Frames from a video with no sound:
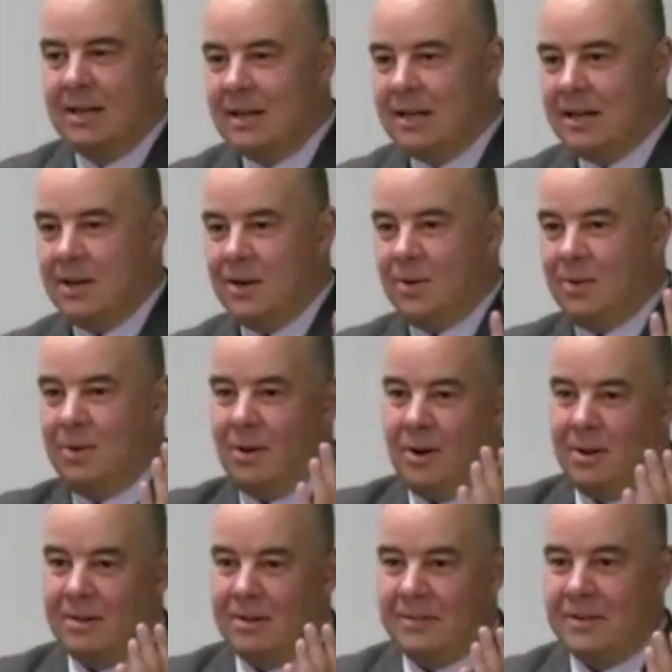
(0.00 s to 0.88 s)

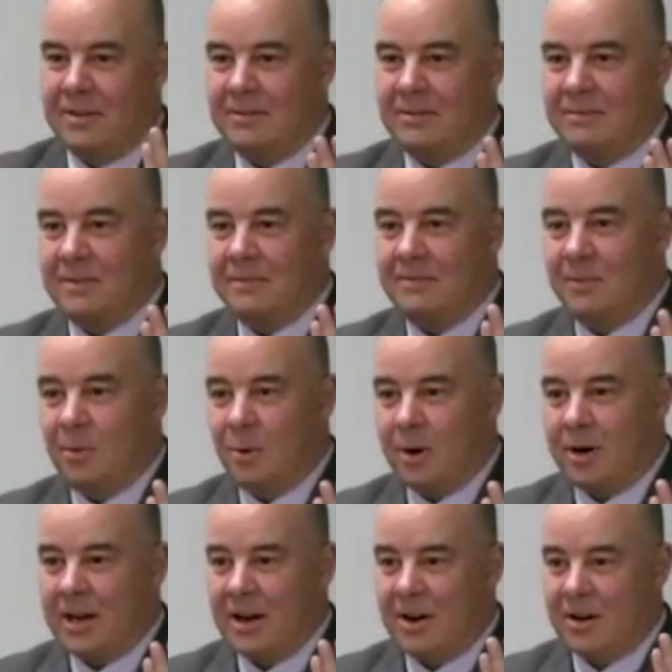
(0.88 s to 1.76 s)
all of the
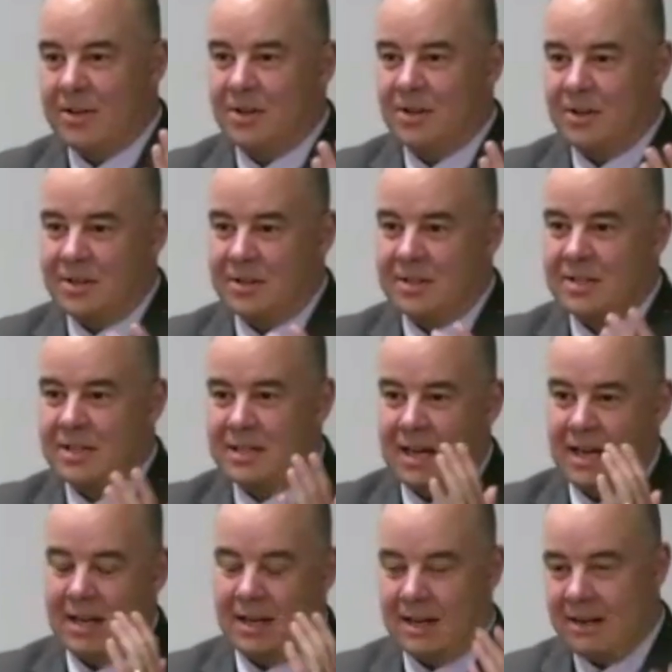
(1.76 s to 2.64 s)
four characters,
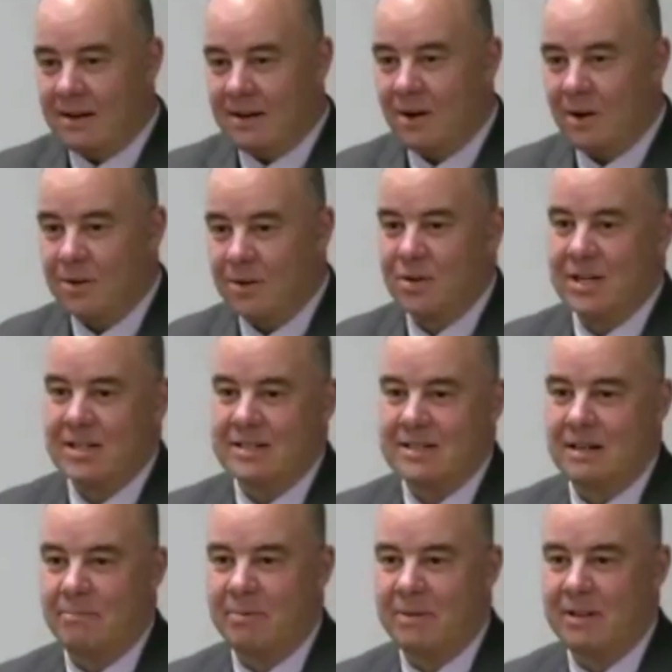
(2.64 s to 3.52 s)
all
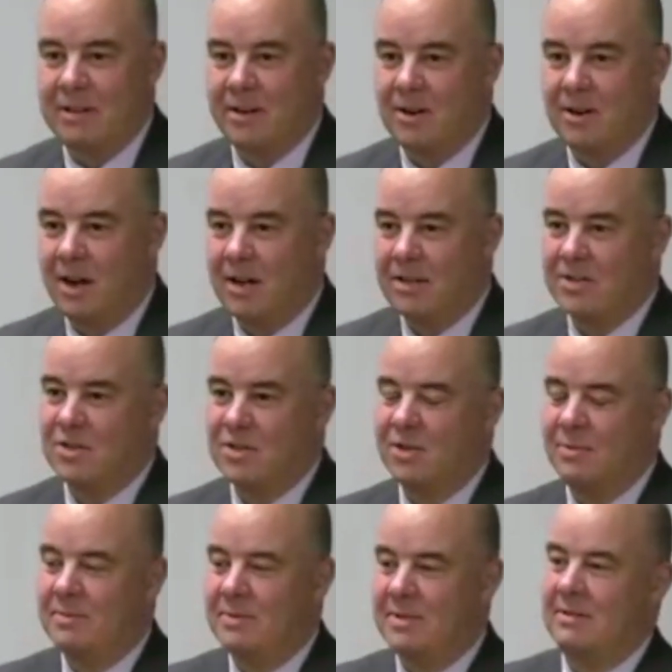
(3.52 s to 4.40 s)
dressed up in their
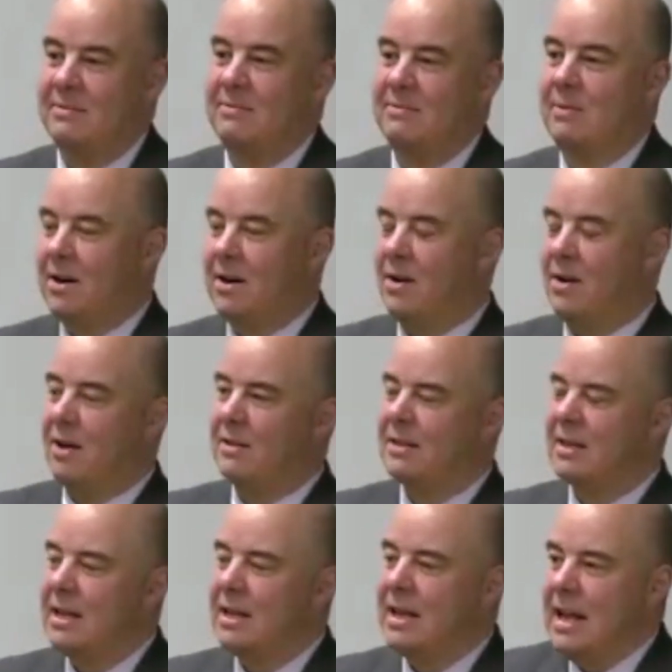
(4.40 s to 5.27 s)
costumes and
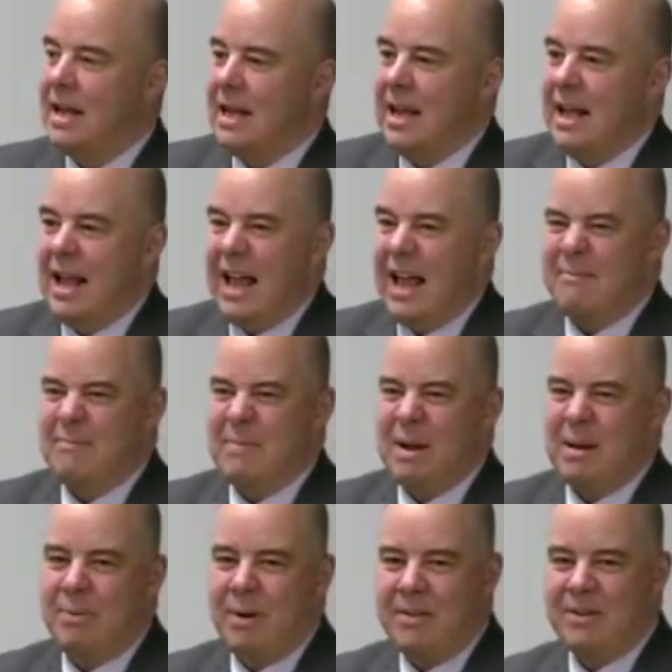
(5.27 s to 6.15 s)
whatnot. And
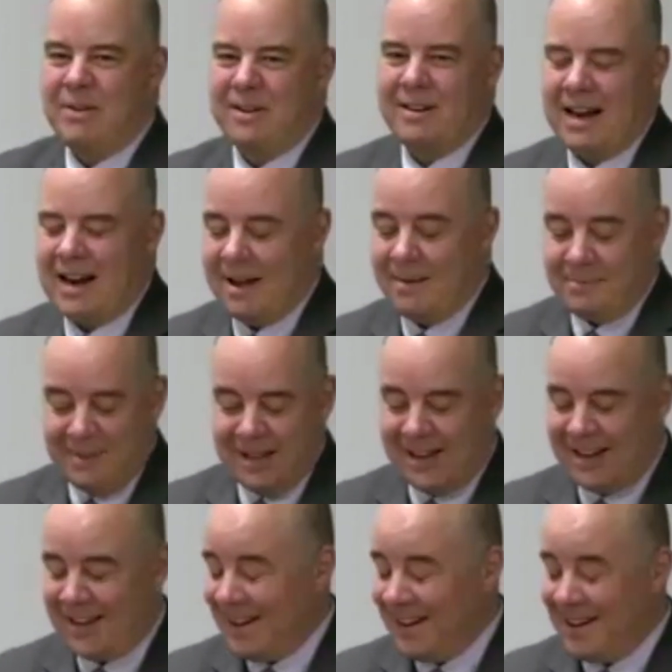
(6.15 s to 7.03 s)
my brother, and I'm
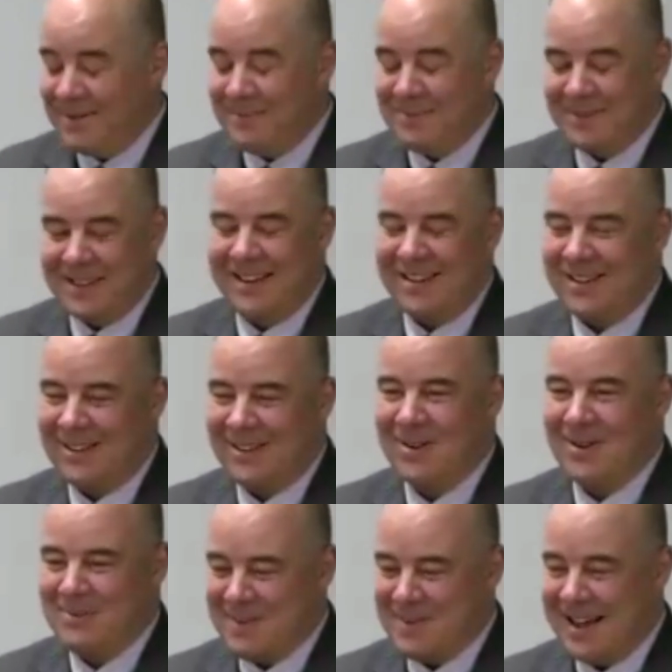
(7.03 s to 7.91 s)
like,
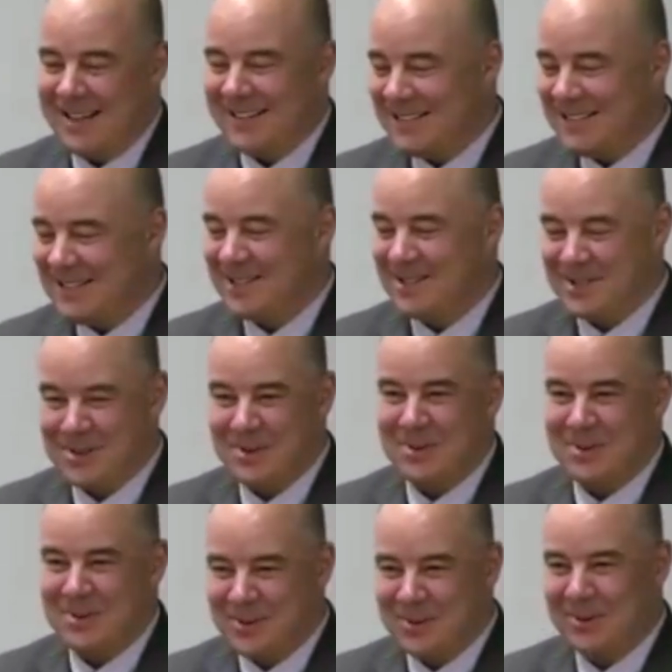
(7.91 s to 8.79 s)
oh man, this is
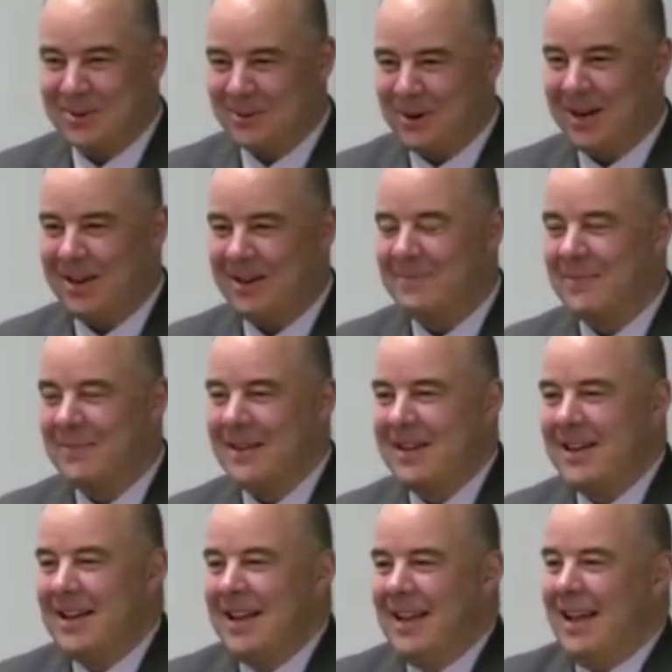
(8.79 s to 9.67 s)
so cool, right?
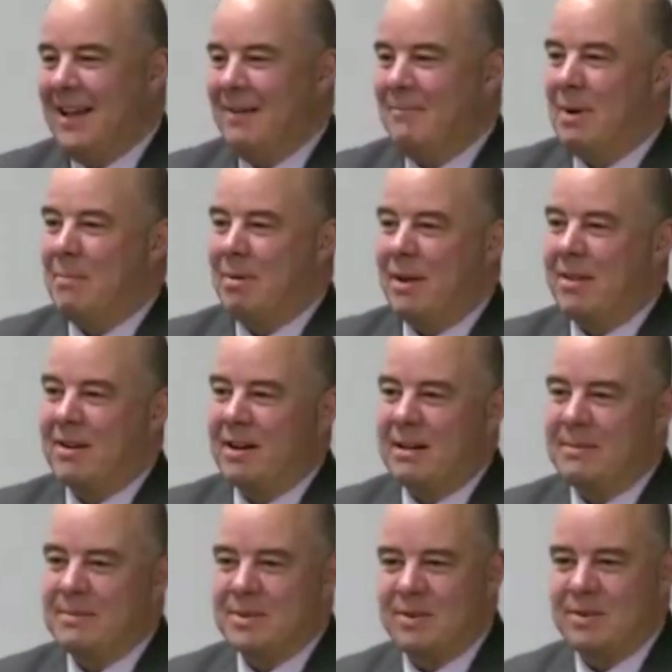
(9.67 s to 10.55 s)
And my brother
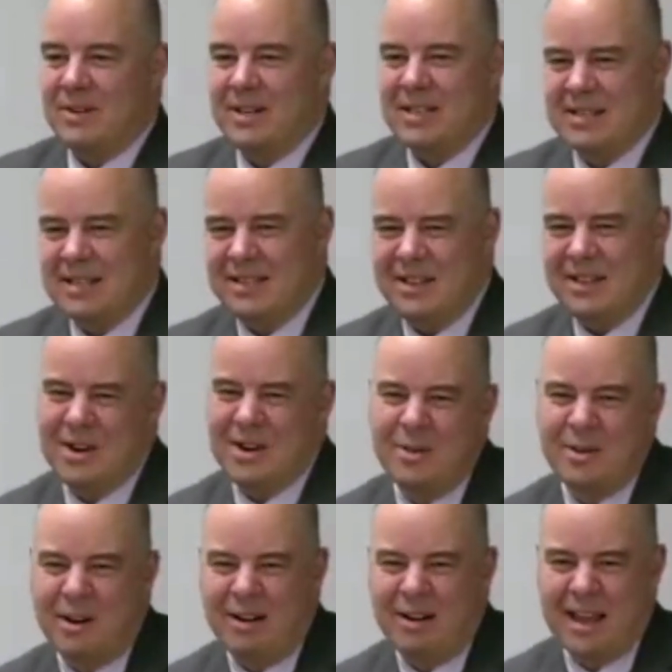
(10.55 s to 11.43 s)
comes over and he says,
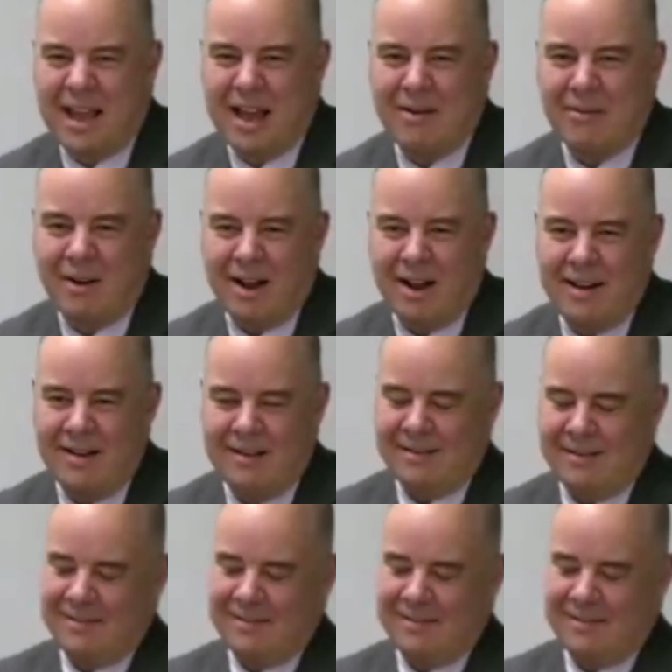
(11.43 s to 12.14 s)
they're all gay, right?